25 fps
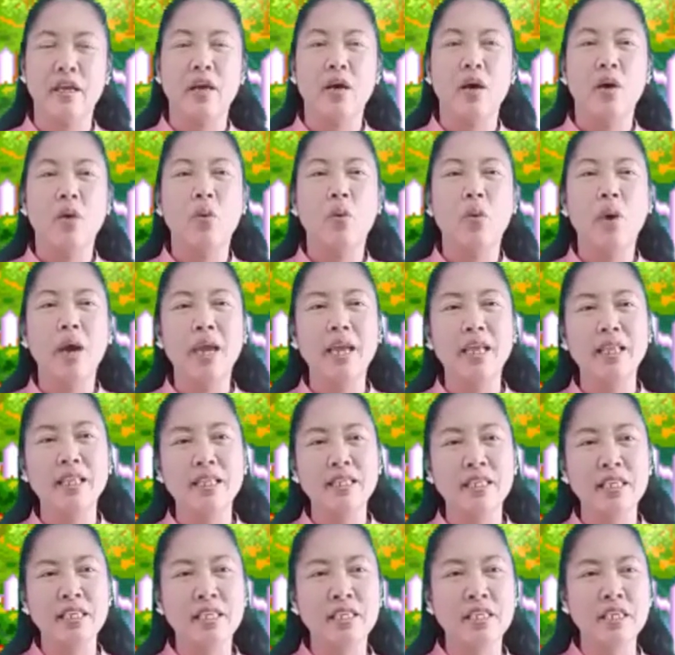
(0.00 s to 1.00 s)
Why it
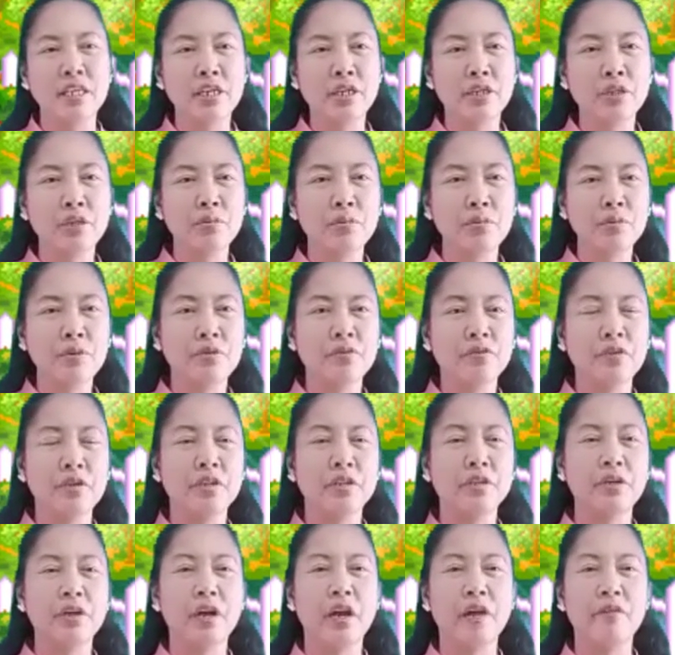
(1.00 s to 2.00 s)
is easier to move or
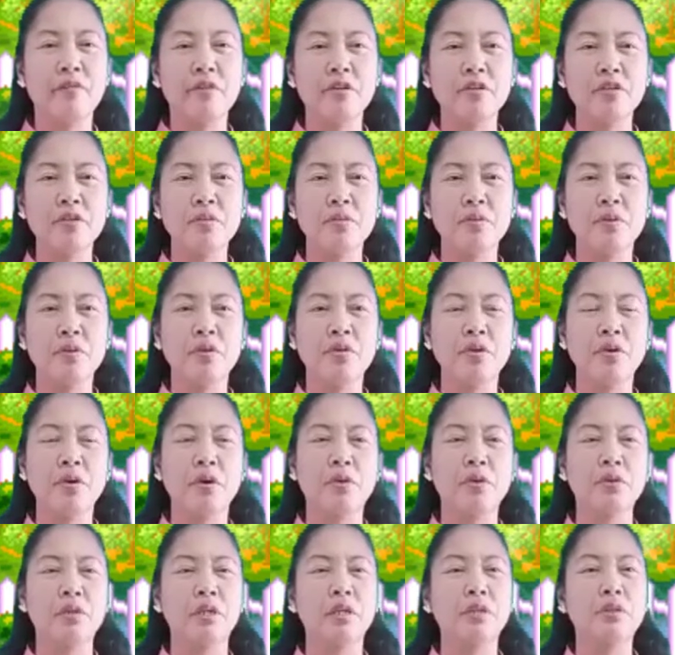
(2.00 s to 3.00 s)
drive on a smooth
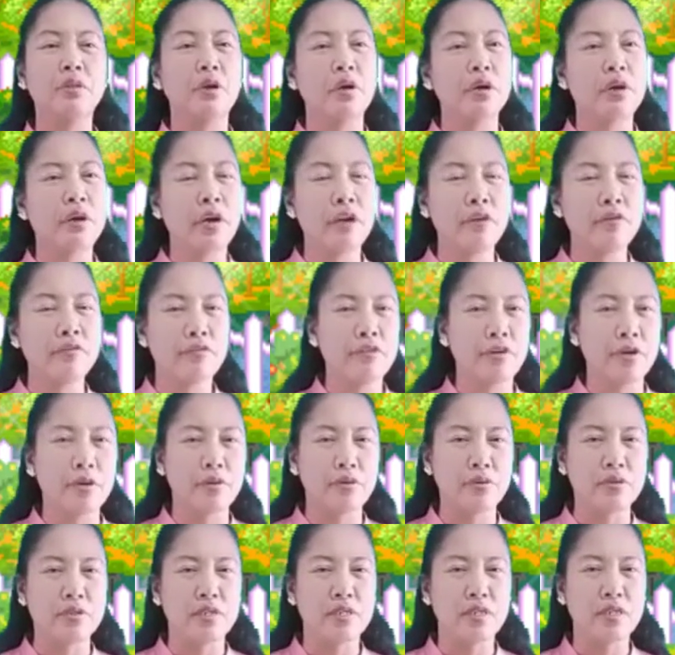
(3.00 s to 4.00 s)
road than a rough
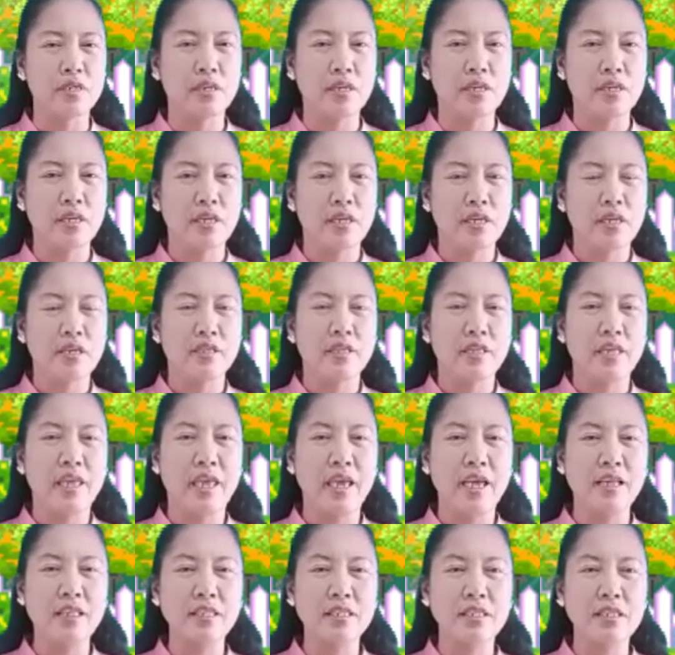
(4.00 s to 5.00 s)
road? The
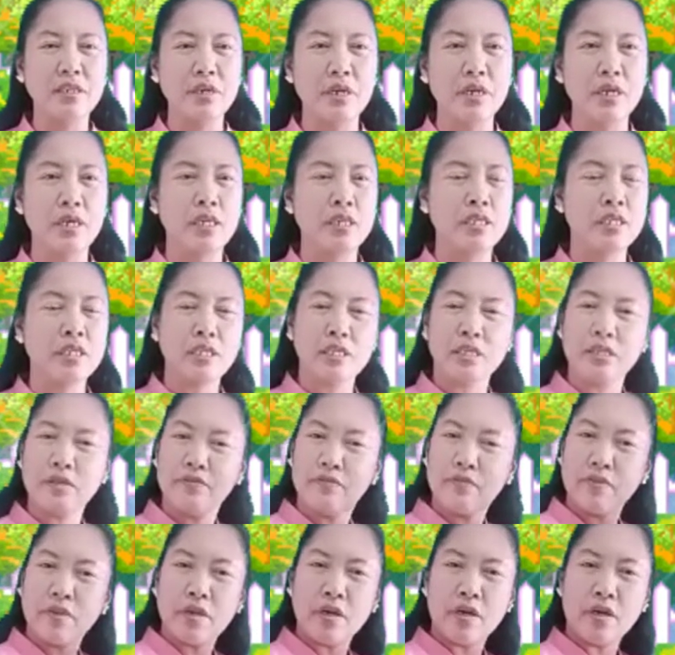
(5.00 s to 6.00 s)
answer is
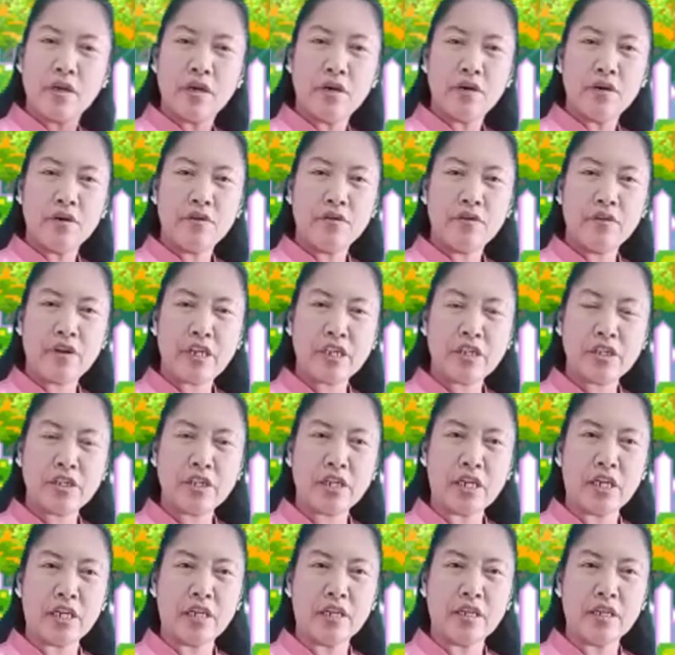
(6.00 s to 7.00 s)

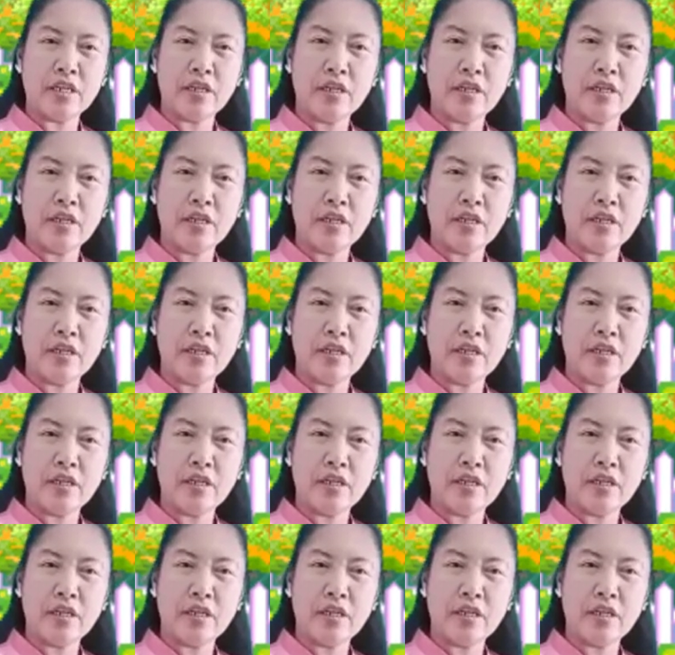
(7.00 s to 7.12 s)
friction.